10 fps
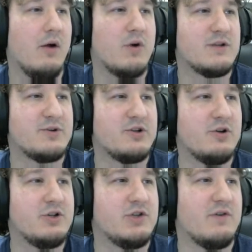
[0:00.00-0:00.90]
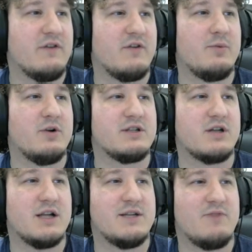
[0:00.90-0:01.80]
Once per turn, choose one of your opponent's
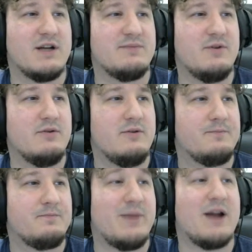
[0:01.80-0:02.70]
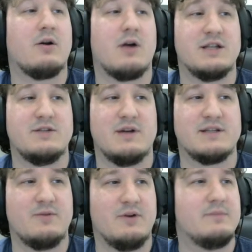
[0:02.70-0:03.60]
cards in rest mode. Battle cards in
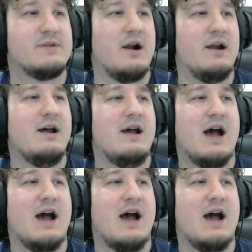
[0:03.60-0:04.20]
rest mode, I'm sorry.